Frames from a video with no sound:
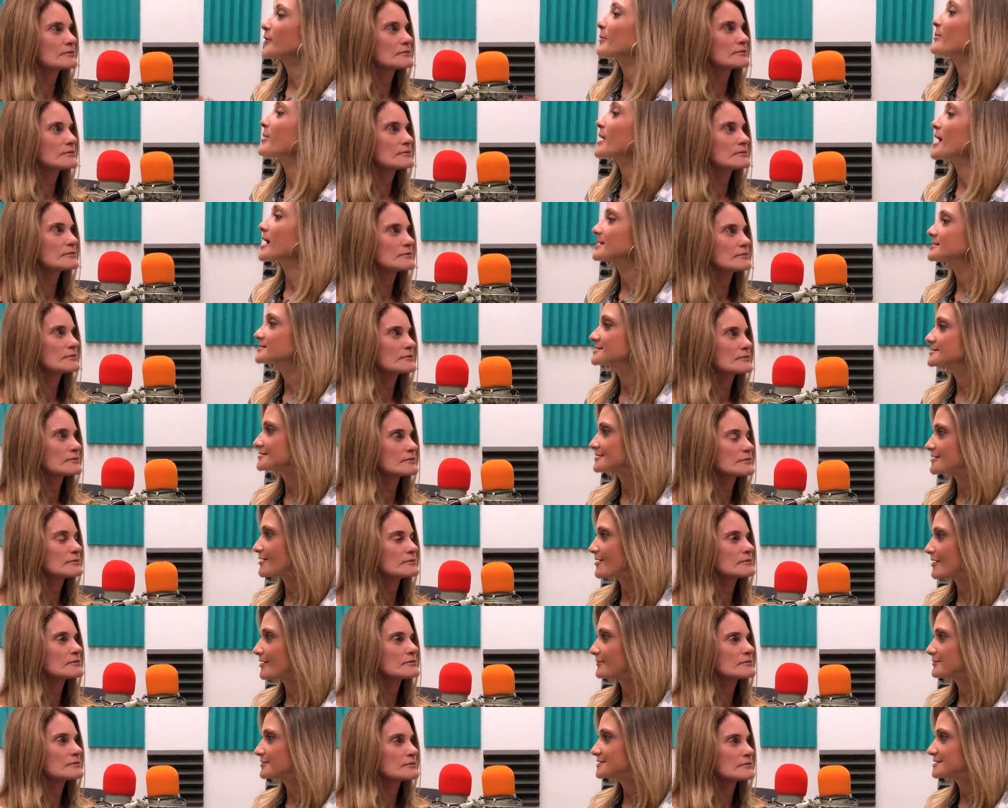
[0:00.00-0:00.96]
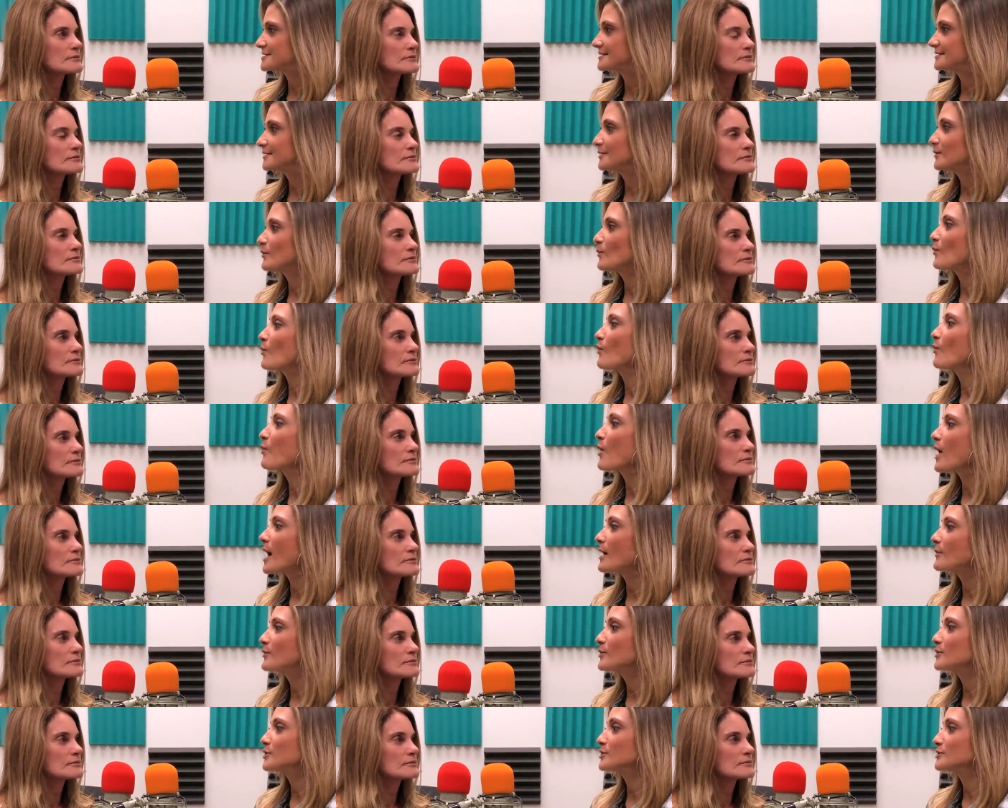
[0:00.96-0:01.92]
Speaker 1: the best, obviously,
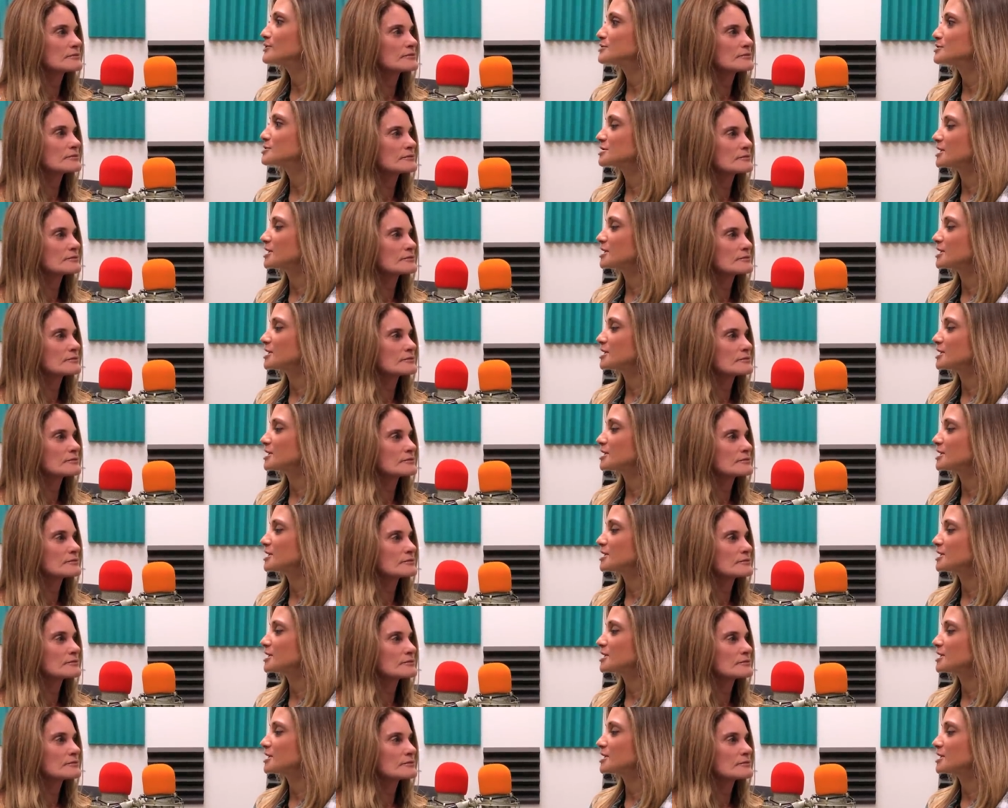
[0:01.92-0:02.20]
what would you